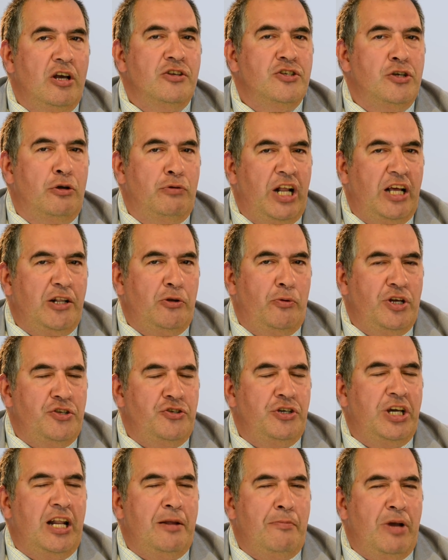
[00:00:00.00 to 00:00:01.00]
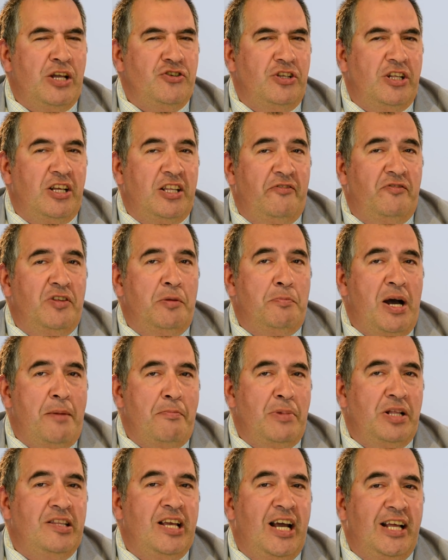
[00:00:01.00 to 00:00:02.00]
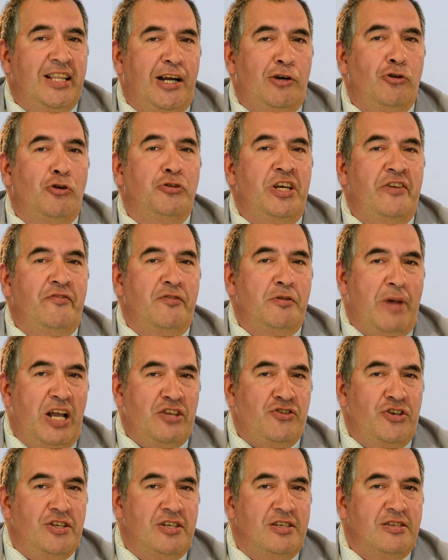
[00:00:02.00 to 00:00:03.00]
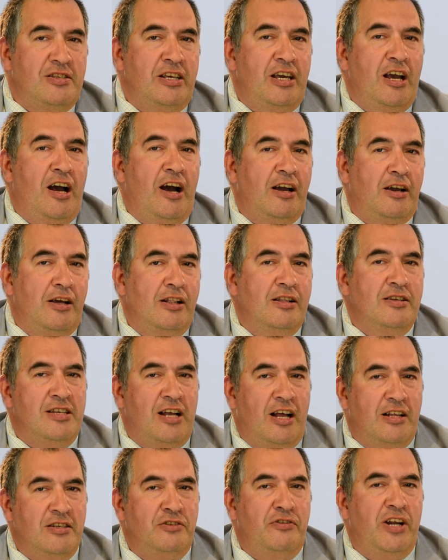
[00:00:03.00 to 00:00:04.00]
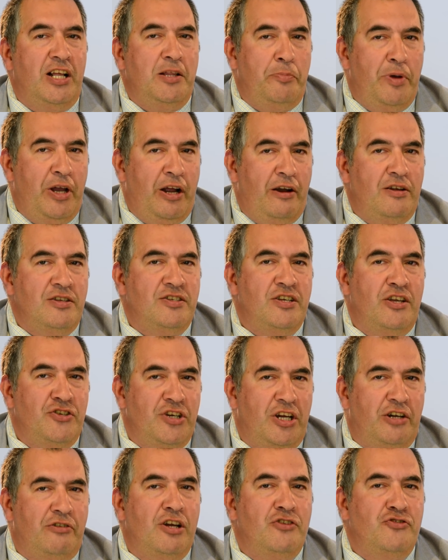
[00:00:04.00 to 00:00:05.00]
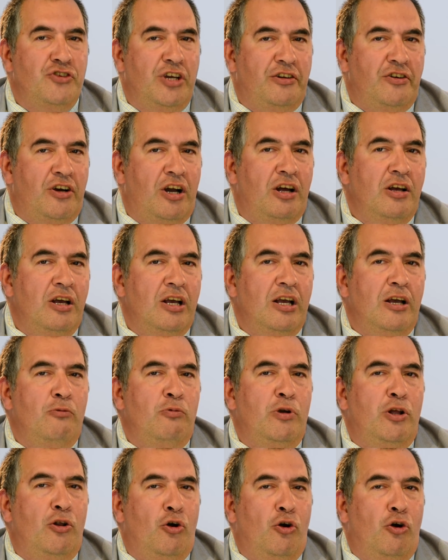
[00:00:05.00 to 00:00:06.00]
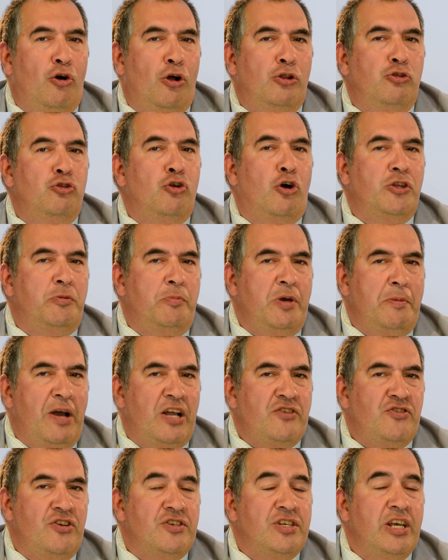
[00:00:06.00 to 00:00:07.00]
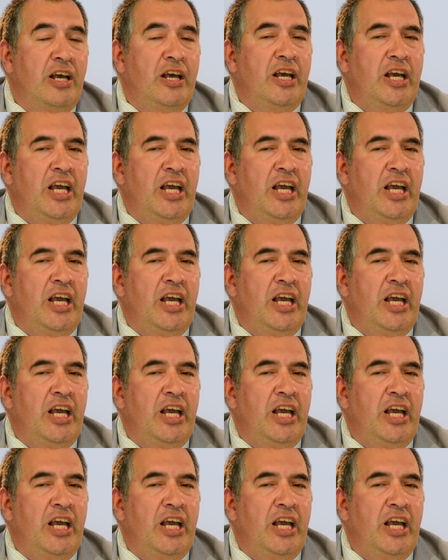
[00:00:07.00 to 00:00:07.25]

So in other words, you can imagine that if the mom and dad are not even matches, the uncles, aunts, grandparents, etc., will all not be matches.